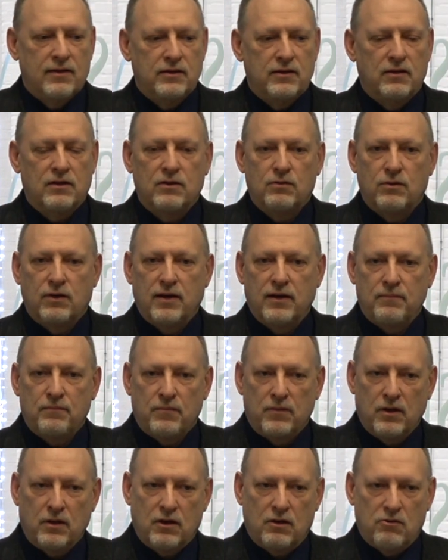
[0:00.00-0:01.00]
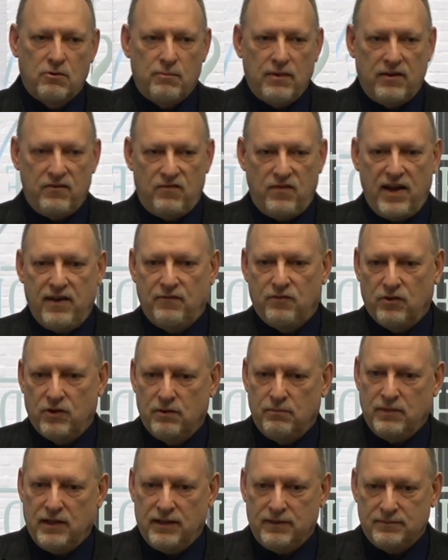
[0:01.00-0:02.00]
you know what? They're going to remain faithful
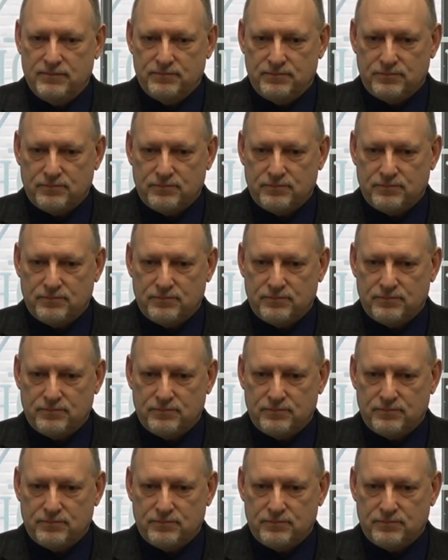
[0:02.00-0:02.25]
to me.